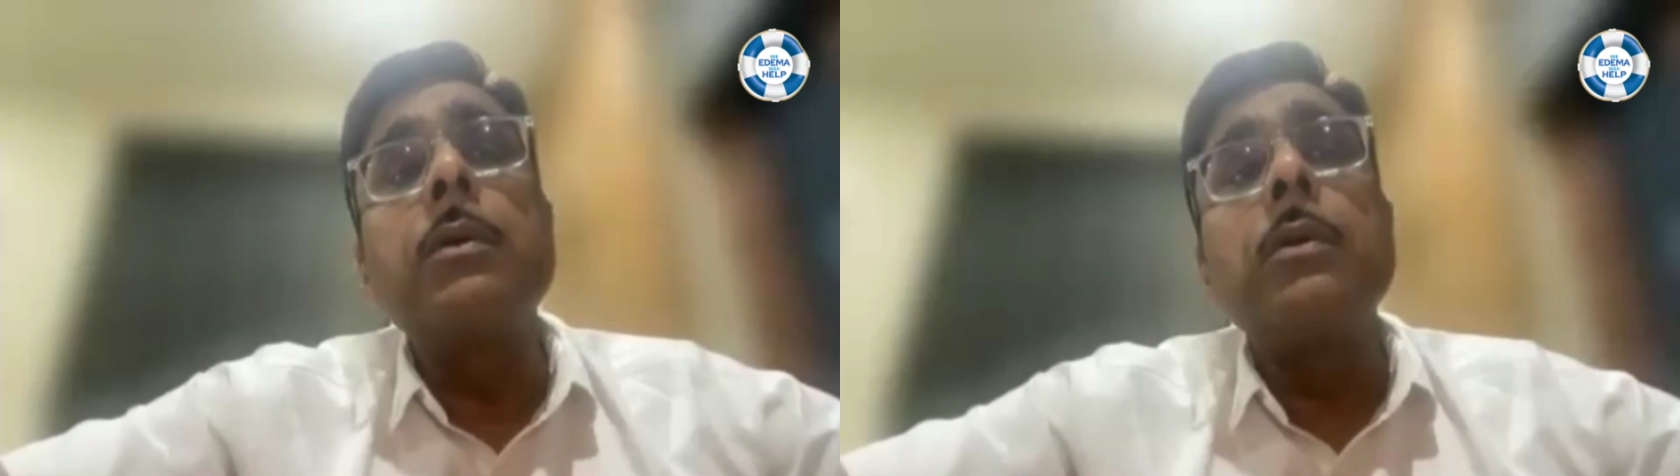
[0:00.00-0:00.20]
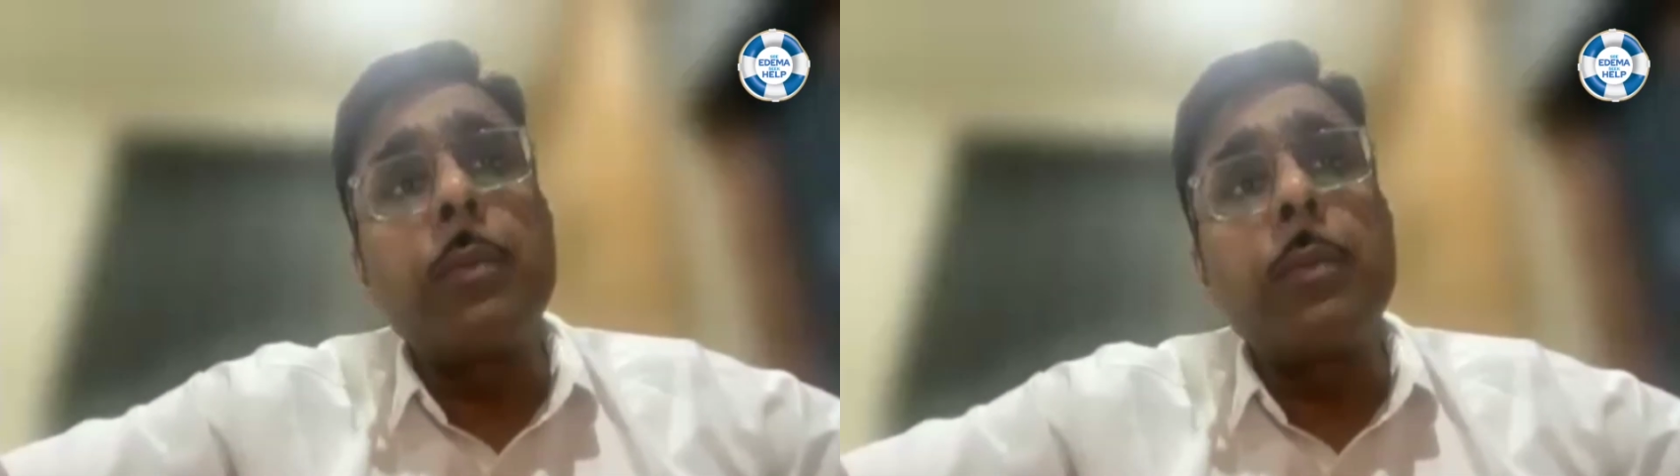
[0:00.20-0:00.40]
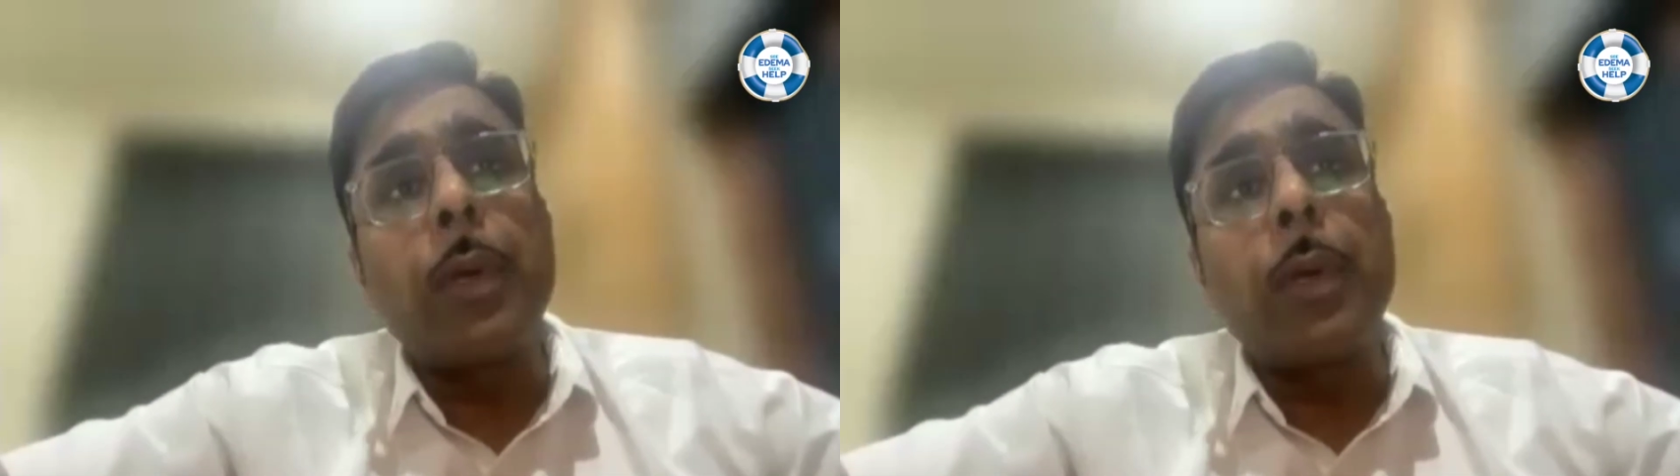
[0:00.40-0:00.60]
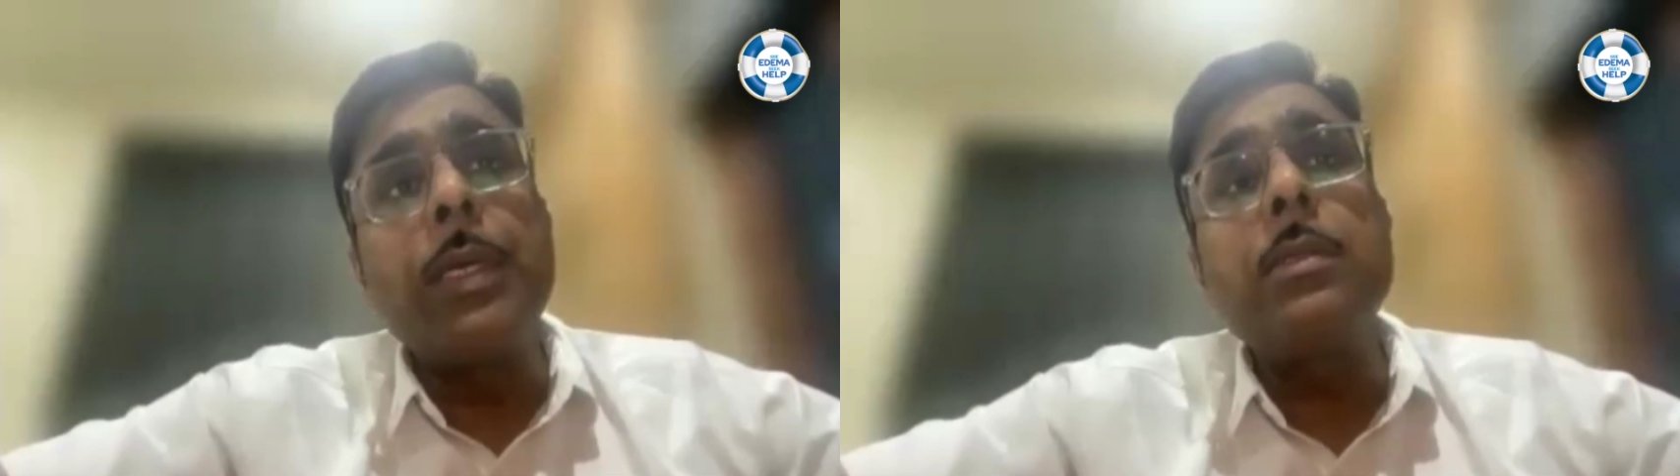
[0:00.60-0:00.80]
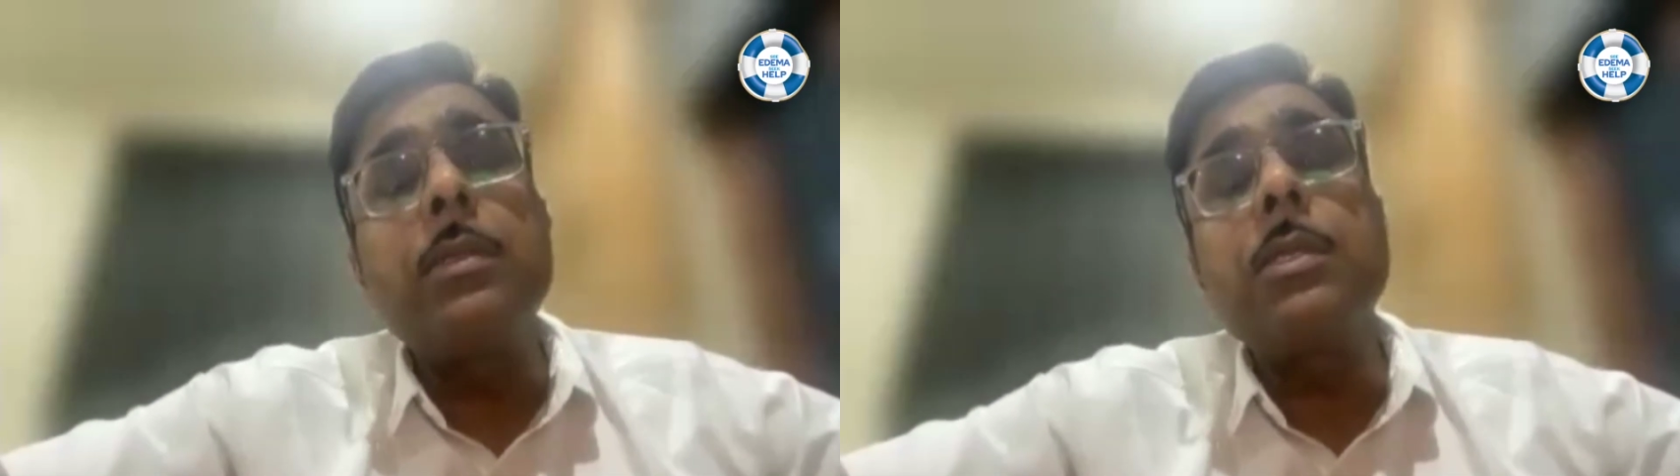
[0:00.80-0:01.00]
following
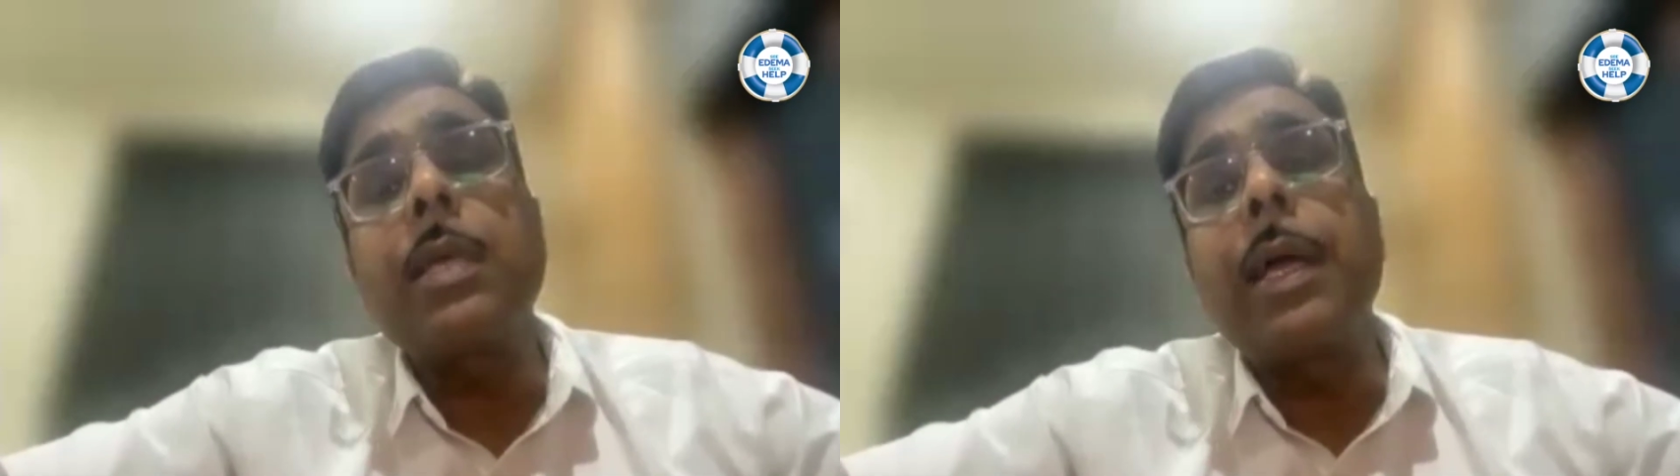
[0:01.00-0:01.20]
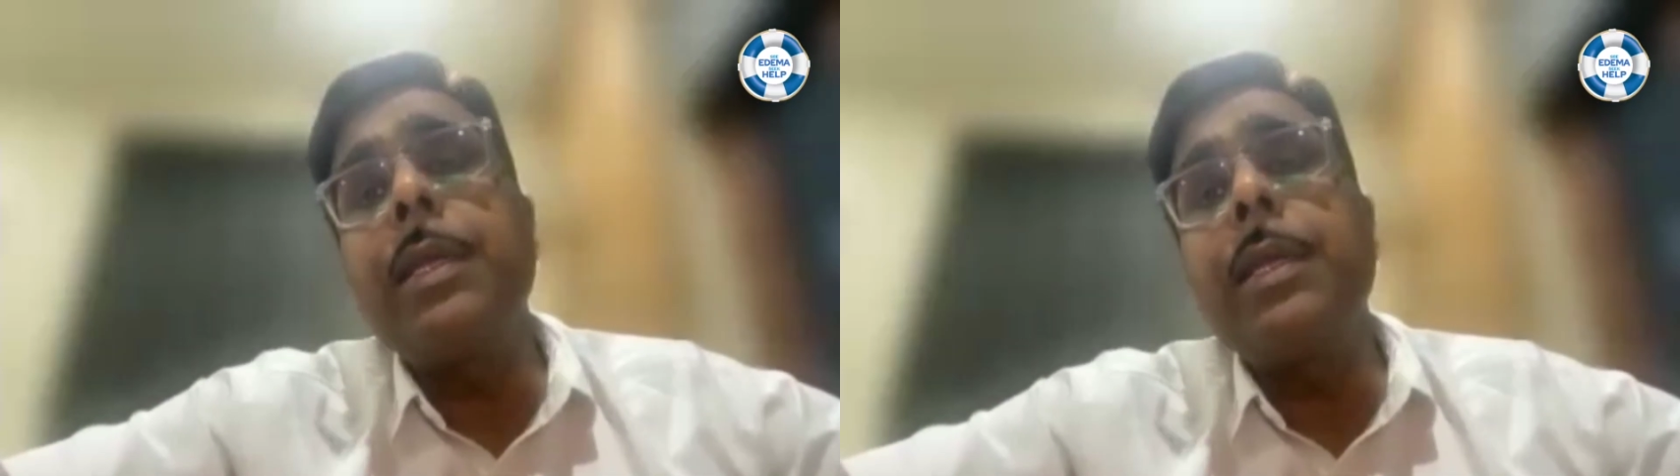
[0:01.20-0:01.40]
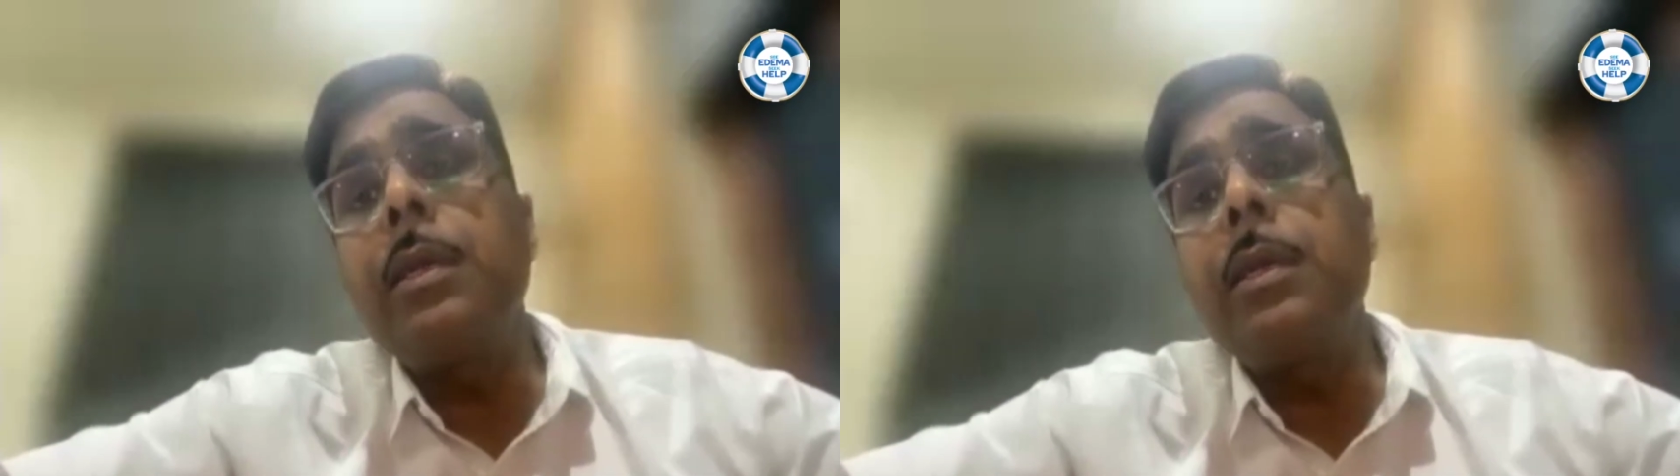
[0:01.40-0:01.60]
points: the site